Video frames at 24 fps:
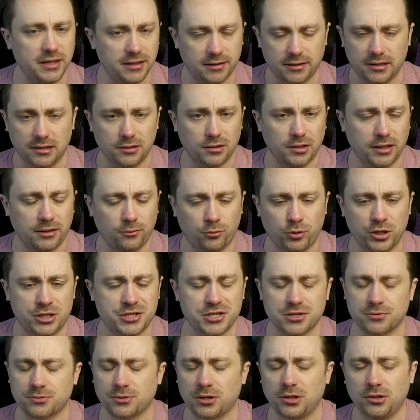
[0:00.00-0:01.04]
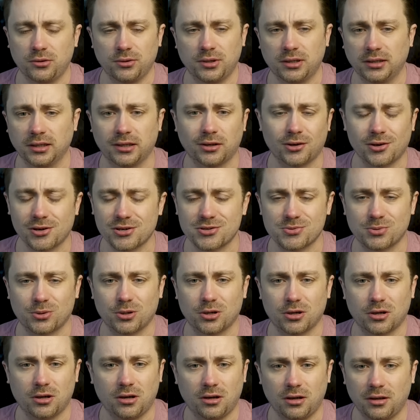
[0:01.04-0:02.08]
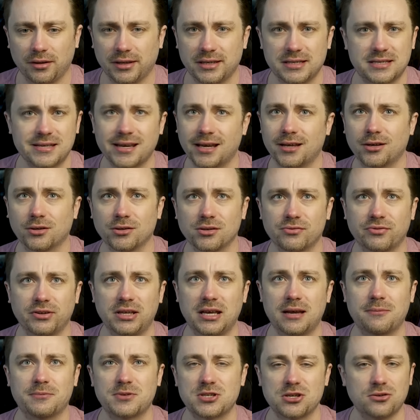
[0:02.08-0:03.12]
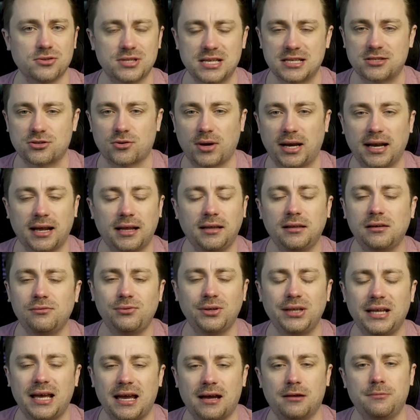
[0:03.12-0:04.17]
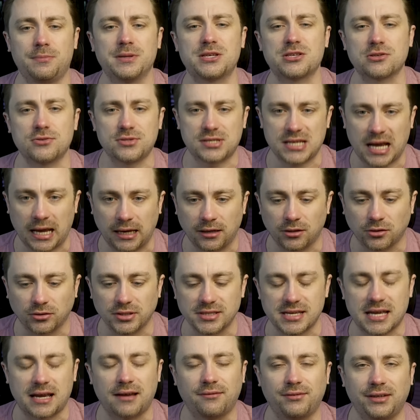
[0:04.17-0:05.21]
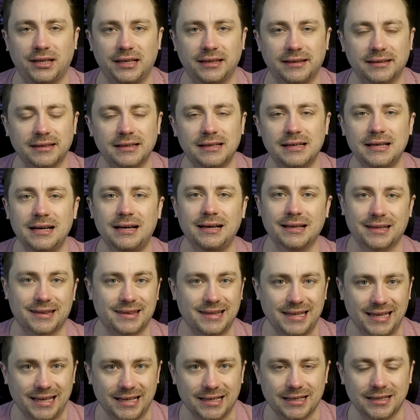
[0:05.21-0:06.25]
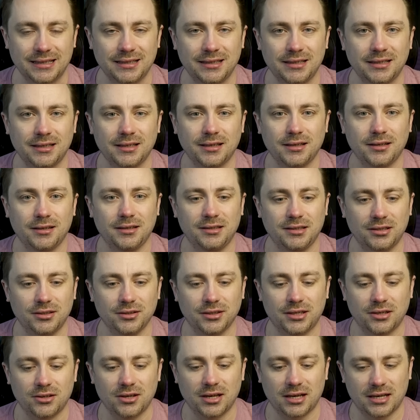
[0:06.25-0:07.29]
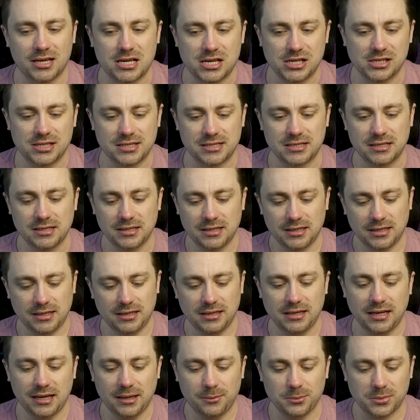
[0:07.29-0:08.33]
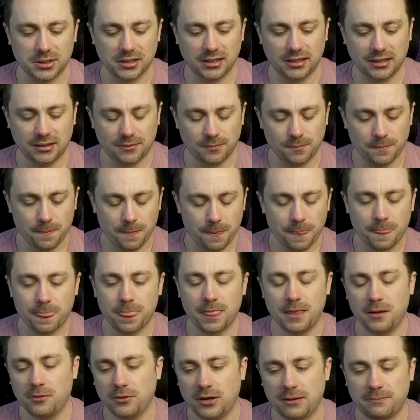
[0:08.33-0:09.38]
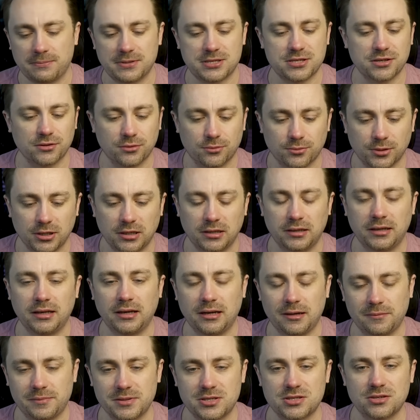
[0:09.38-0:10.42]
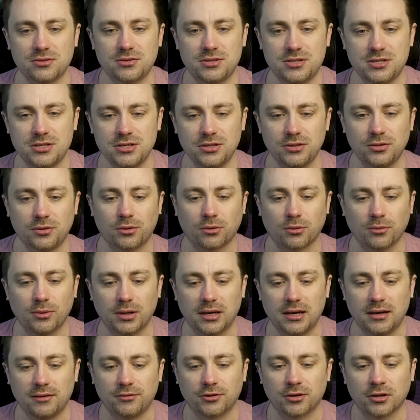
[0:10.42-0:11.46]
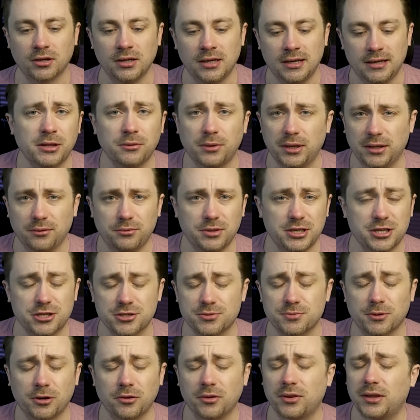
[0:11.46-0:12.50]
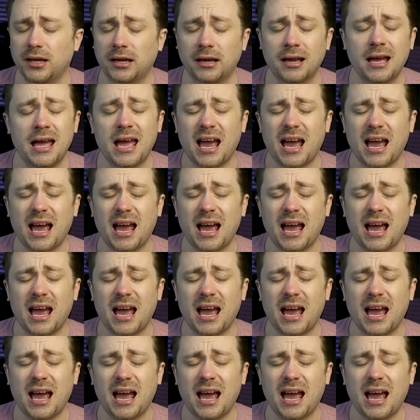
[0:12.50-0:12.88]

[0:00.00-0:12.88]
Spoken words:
that the Witch's Road lyrics were all the titles for the episodes. That's great. I love when the episode titles have like a thing. You know, they're not just named like, you know, episode 1, episode 2, or whatever. And by the way, the Witch's Road thing,